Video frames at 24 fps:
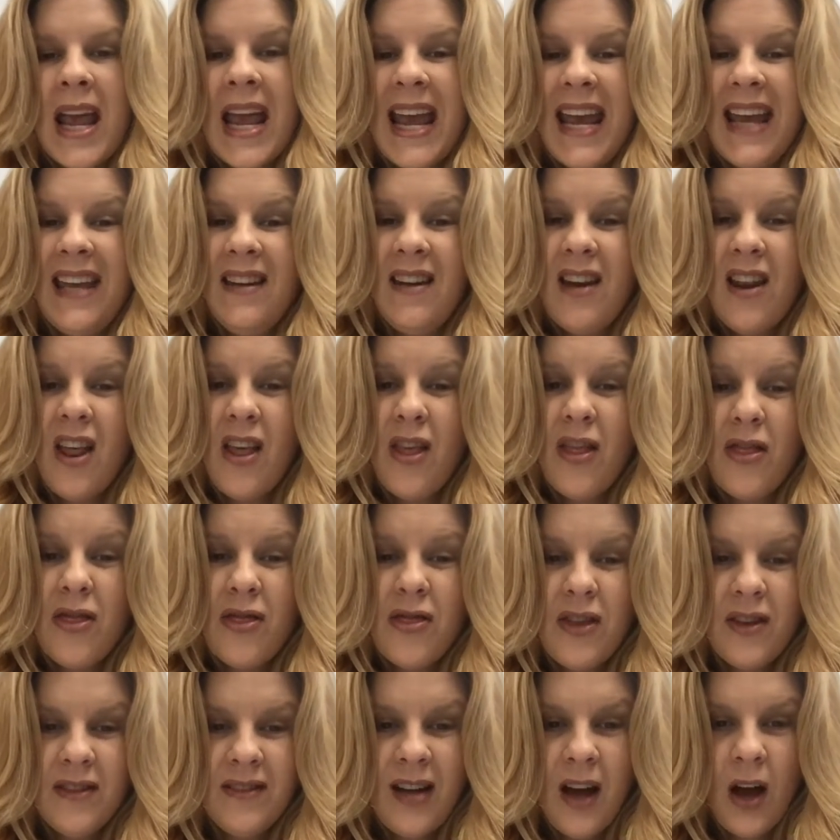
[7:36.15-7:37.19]

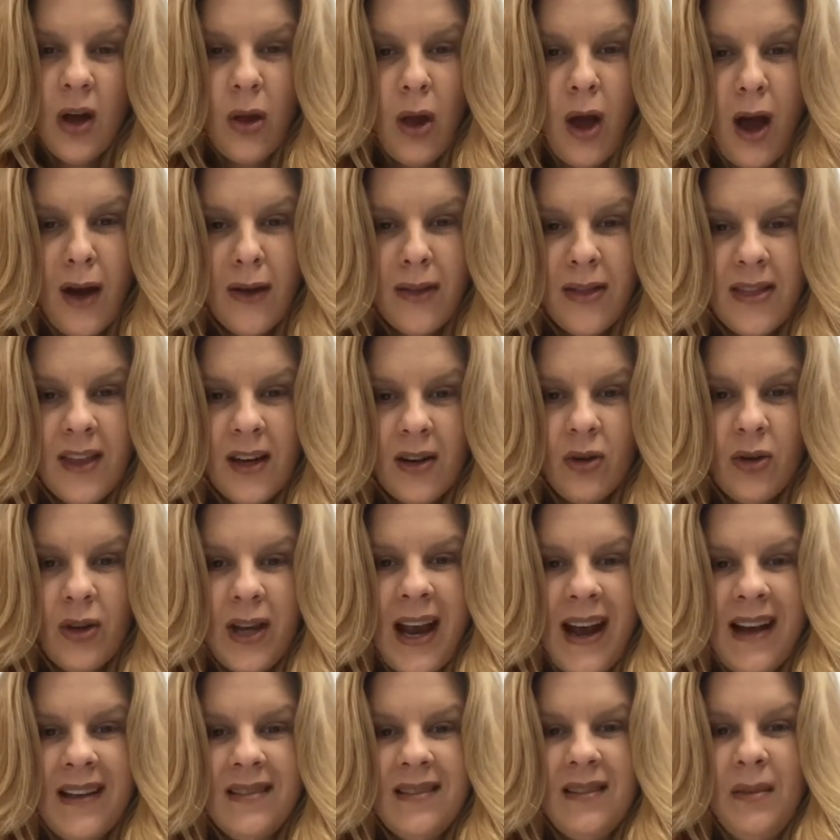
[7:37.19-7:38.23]
The telehealth not only
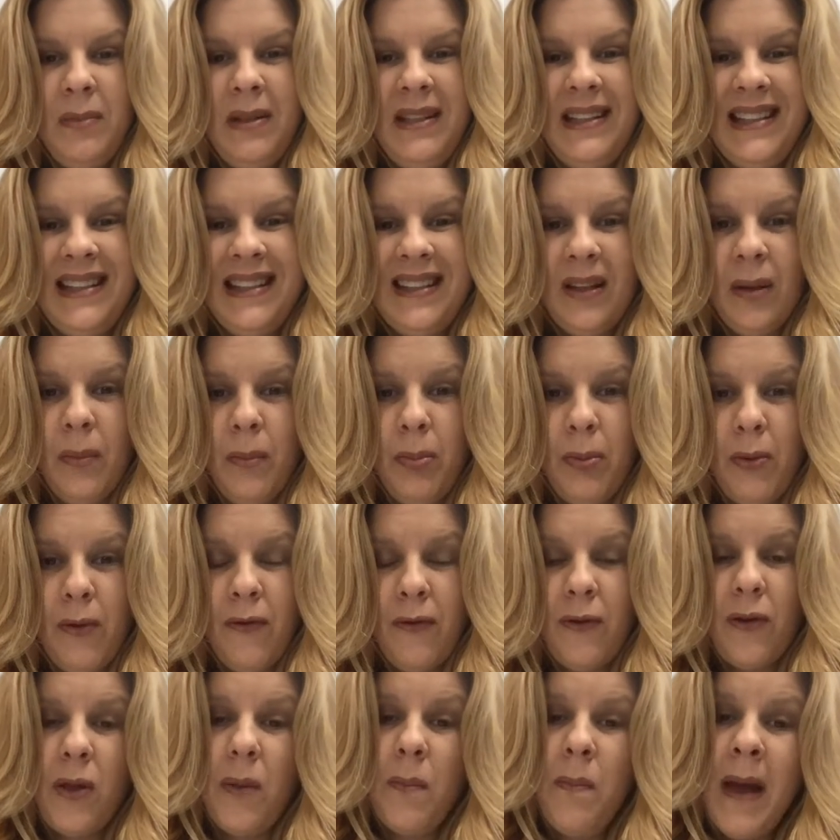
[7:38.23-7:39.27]
has to be simple
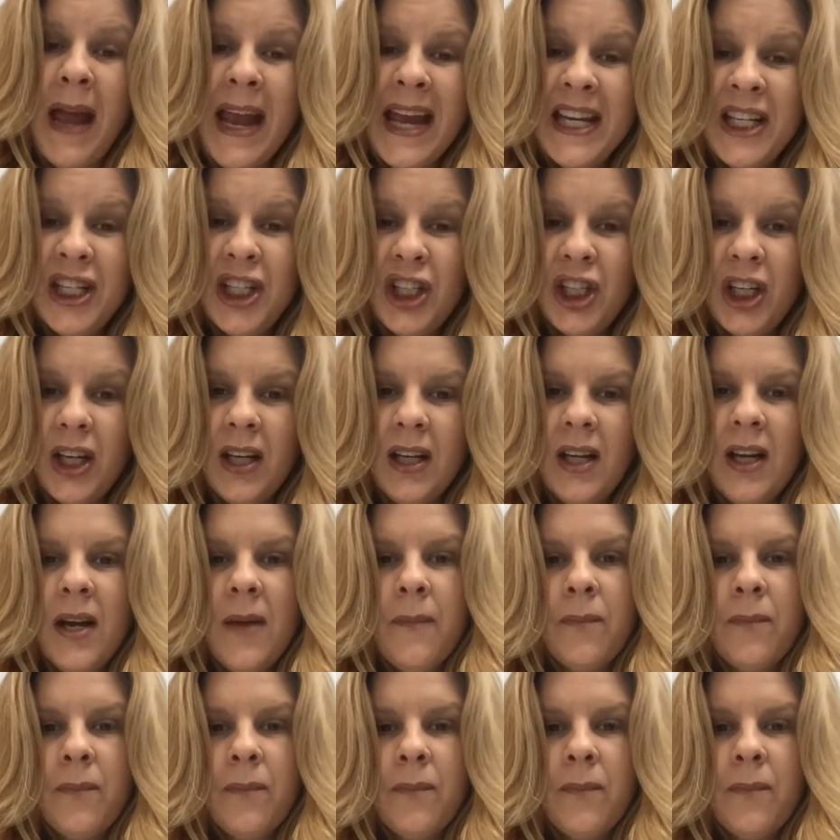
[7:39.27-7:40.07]
for the patient,